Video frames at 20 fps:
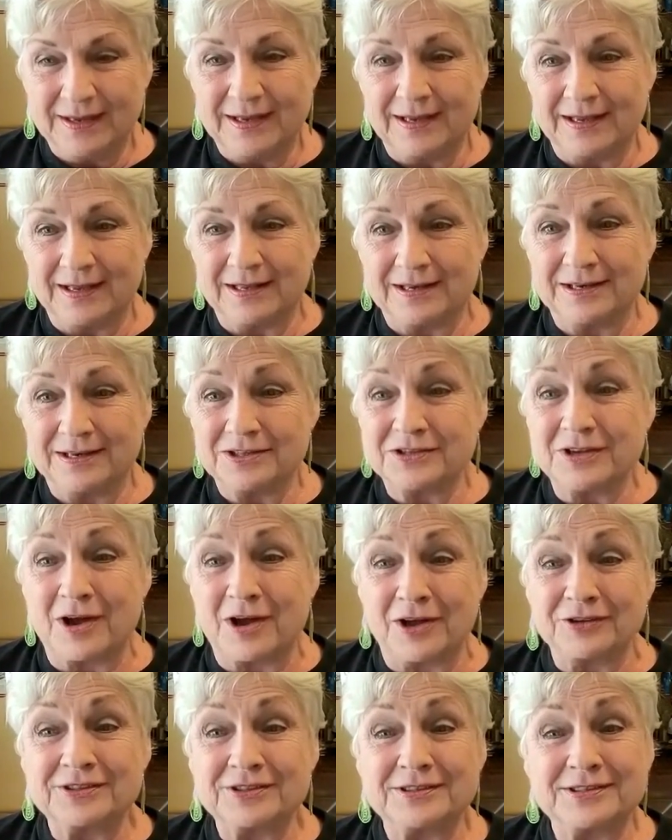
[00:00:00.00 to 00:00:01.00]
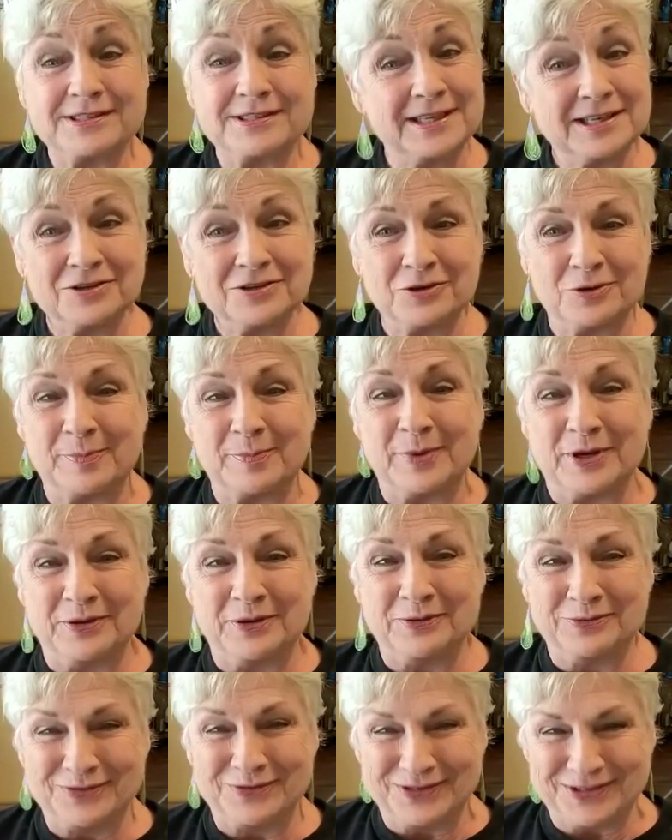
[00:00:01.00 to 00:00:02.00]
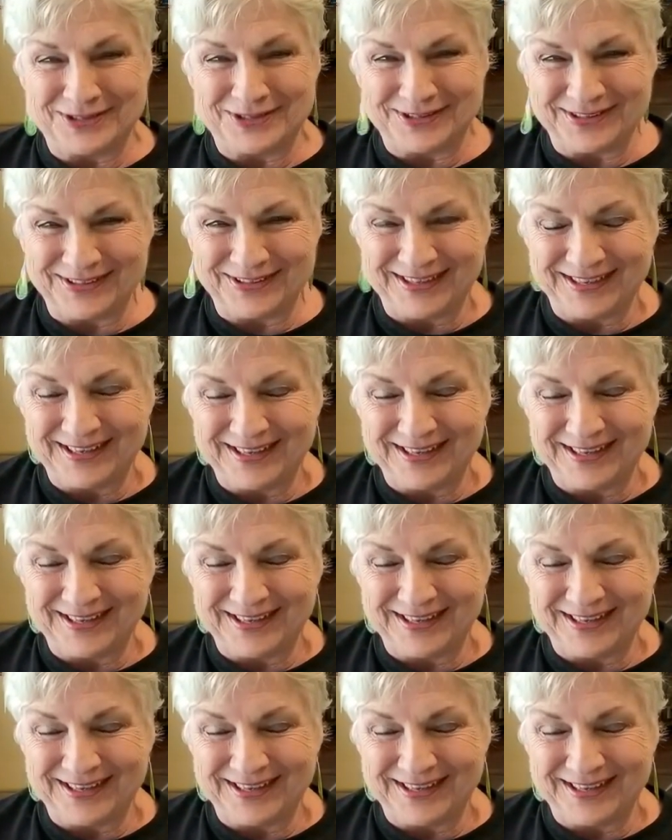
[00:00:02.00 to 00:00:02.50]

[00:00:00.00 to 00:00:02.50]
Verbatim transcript: And it's called Tender Bones.